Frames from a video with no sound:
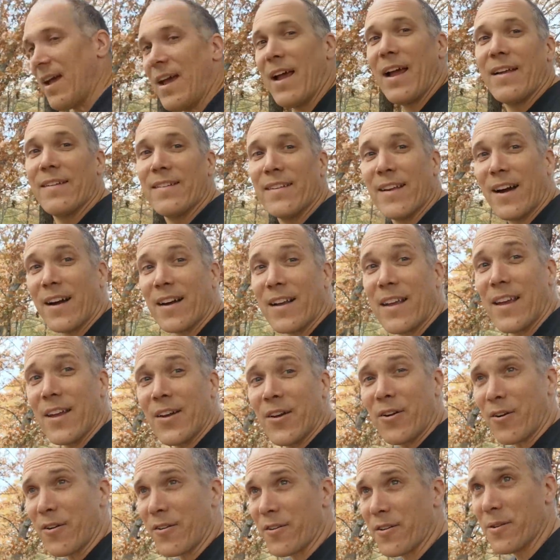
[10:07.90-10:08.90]
and not get
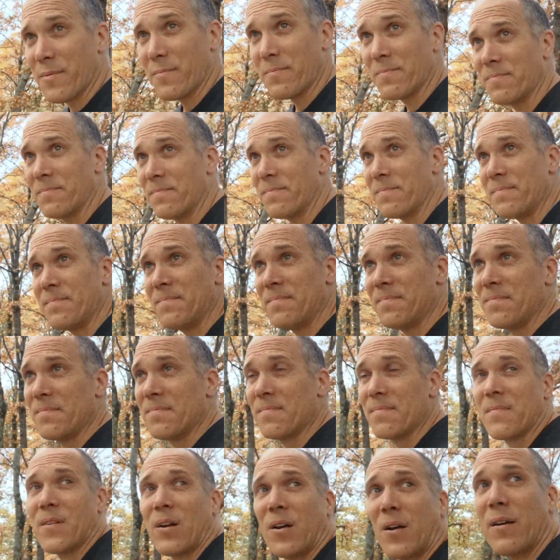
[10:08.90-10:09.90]
hurt.
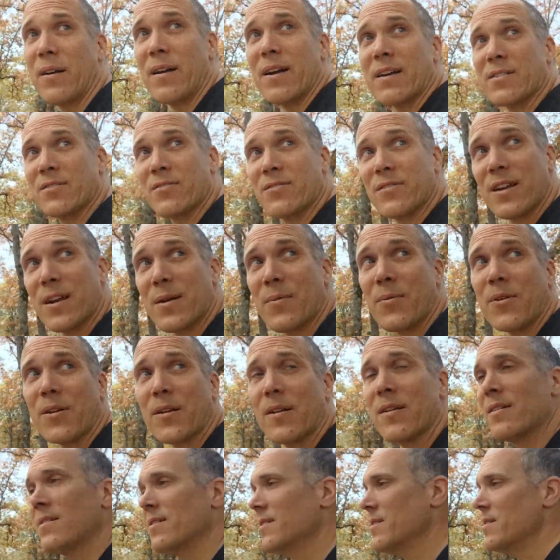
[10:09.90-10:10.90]
Our next door neighbor,
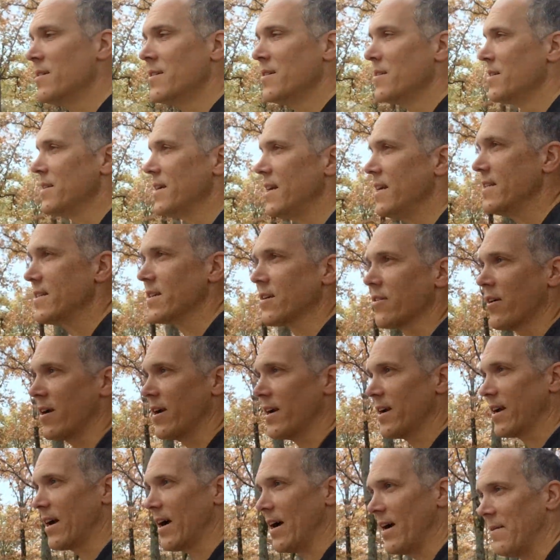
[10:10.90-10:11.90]
he's a
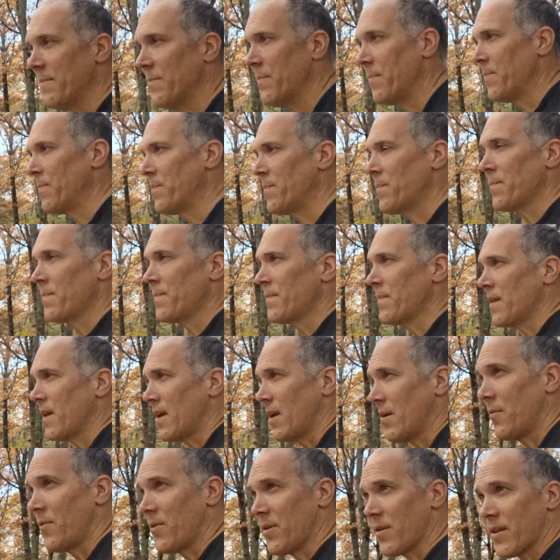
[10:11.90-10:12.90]
great guy.
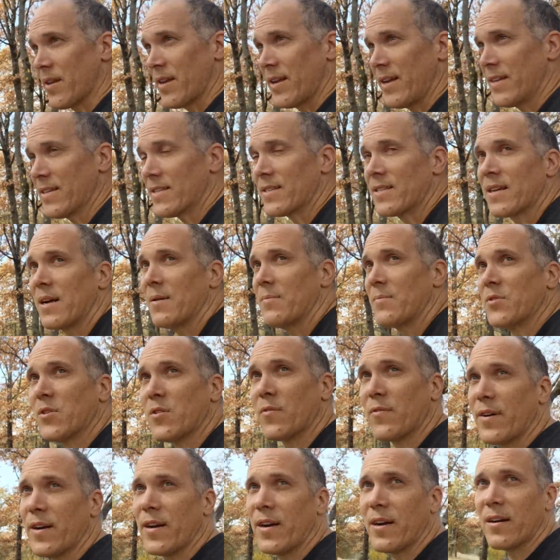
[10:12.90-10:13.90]
He really is. Comes
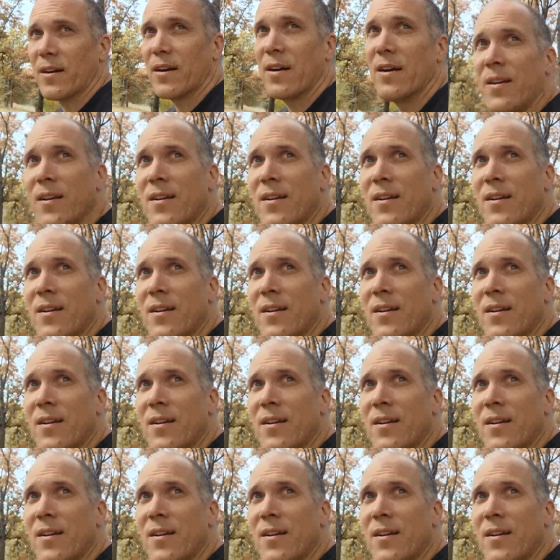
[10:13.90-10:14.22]
over here,